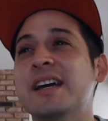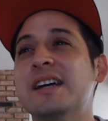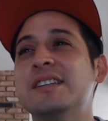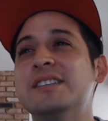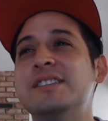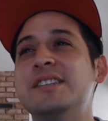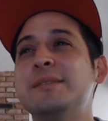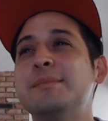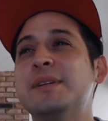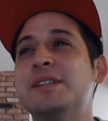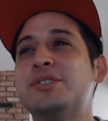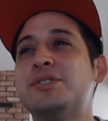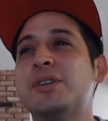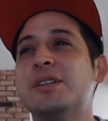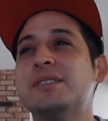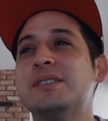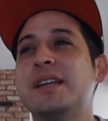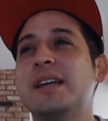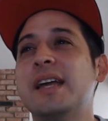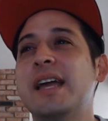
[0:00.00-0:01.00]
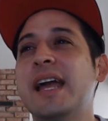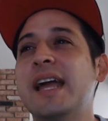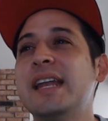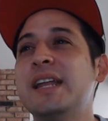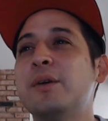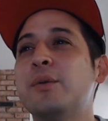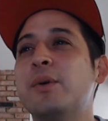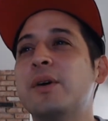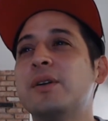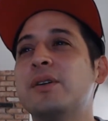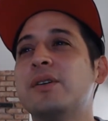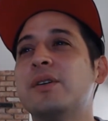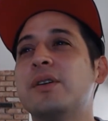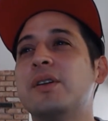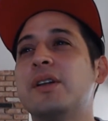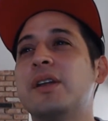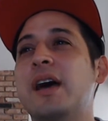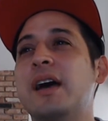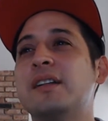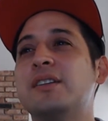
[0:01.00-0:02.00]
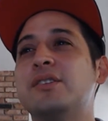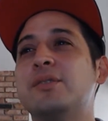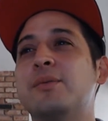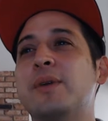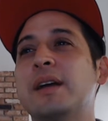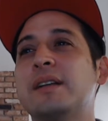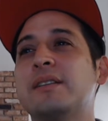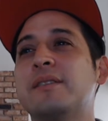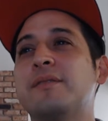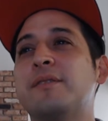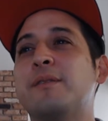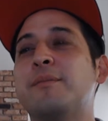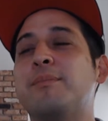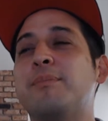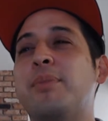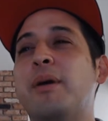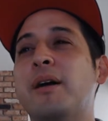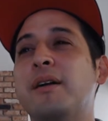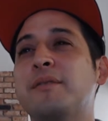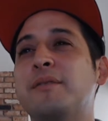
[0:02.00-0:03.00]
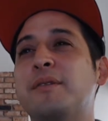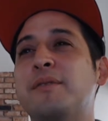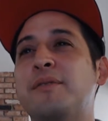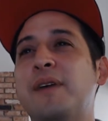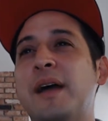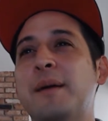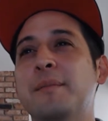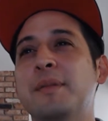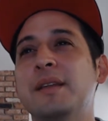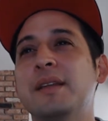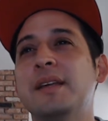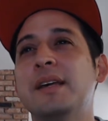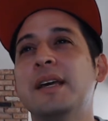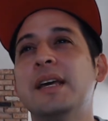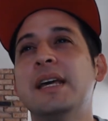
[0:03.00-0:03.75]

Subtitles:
She mistrusts anyone not direct of her part of her family,